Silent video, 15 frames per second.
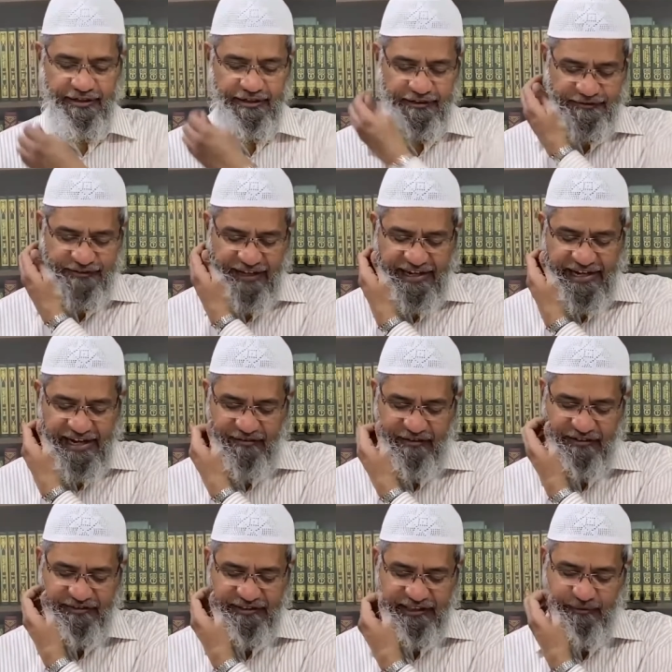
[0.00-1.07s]
Zaira
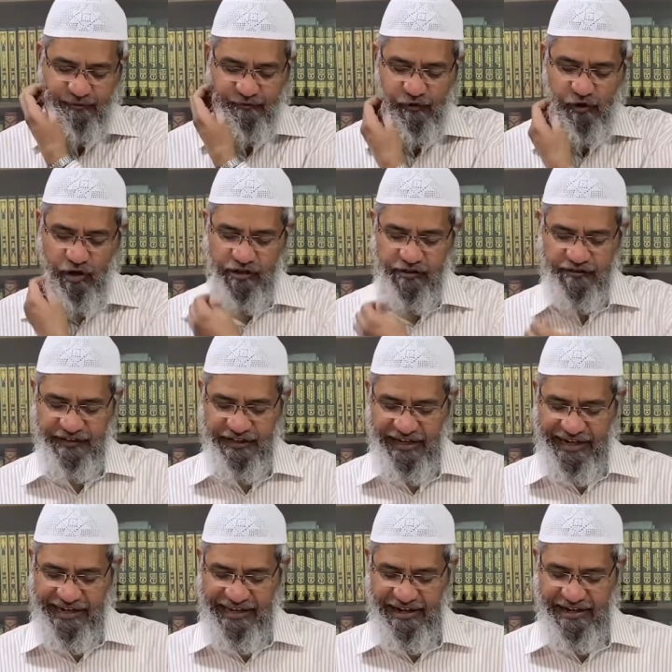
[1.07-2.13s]
Wasim was
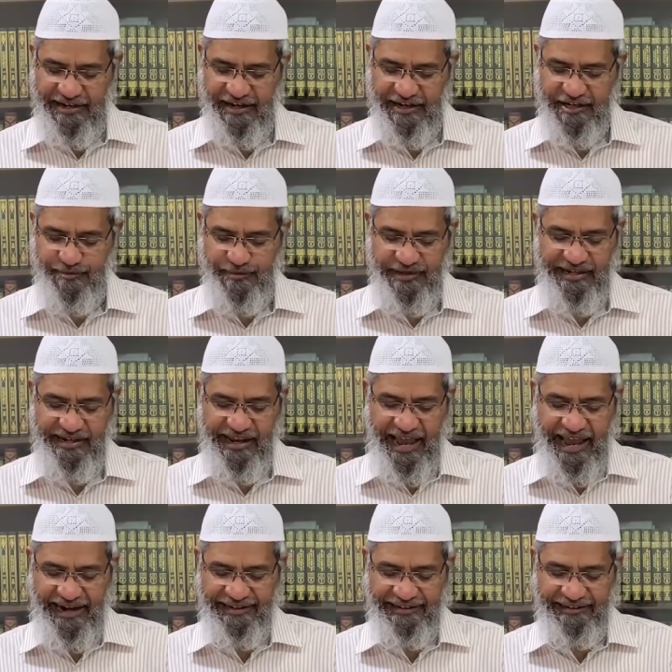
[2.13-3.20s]
a young Kashmiri
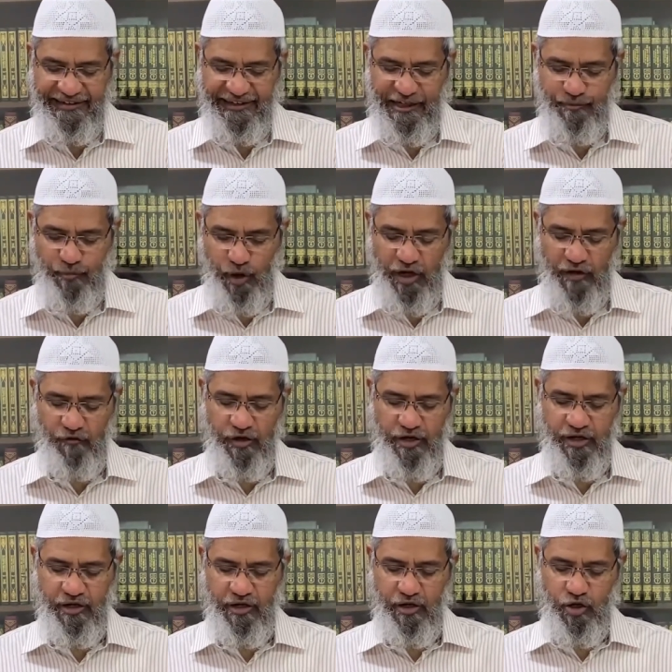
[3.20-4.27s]
actor in
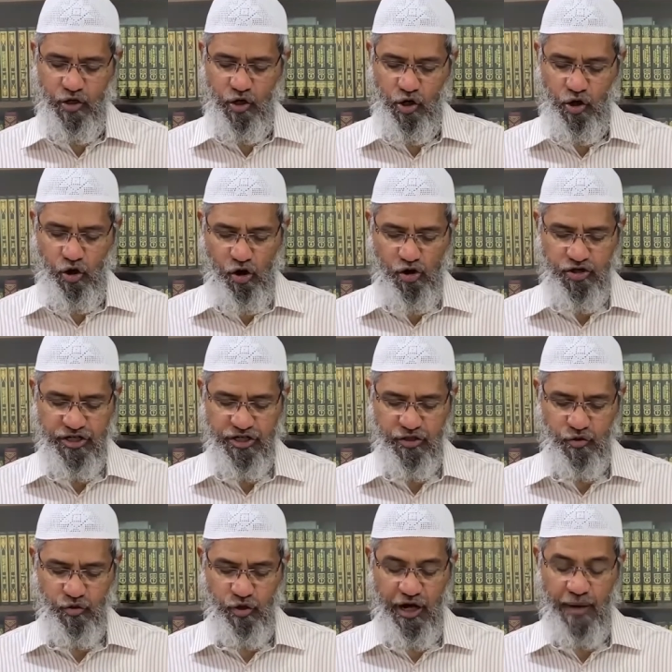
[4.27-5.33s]
Bollywood, launched
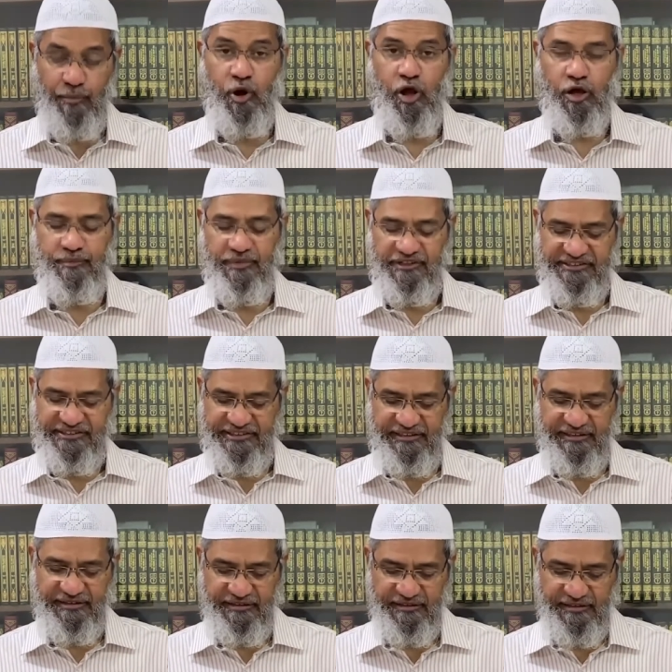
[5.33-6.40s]
through a
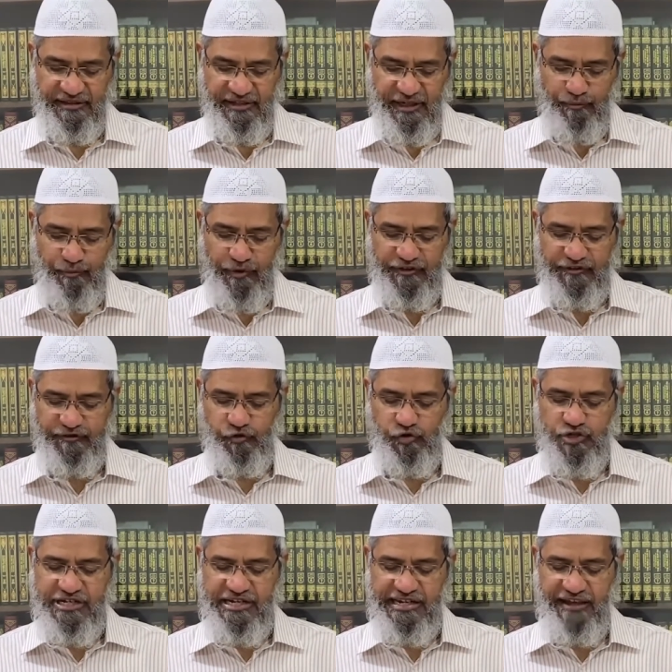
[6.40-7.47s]
blockbuster, but
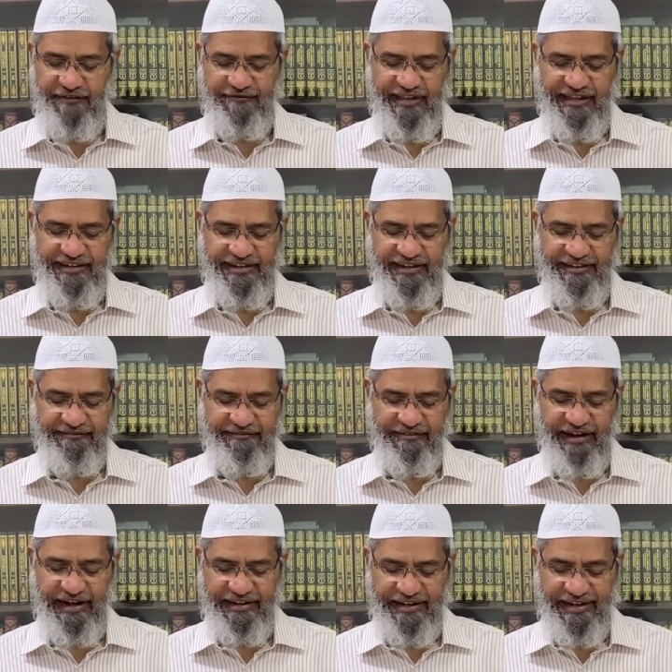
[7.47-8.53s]
soon she left the industry
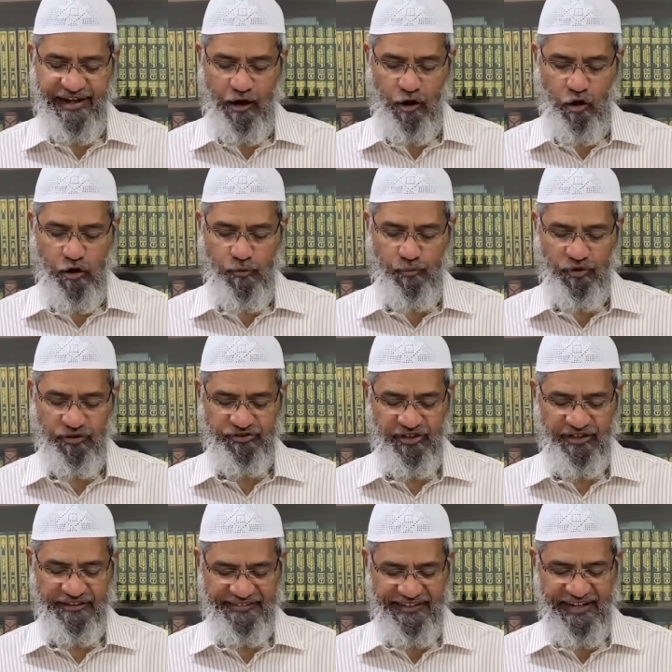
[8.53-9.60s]
writing a long post
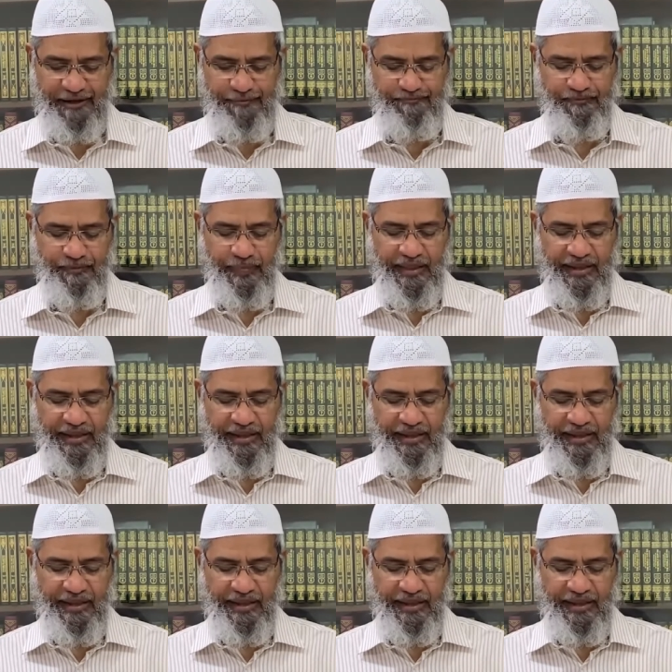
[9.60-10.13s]
on Islam.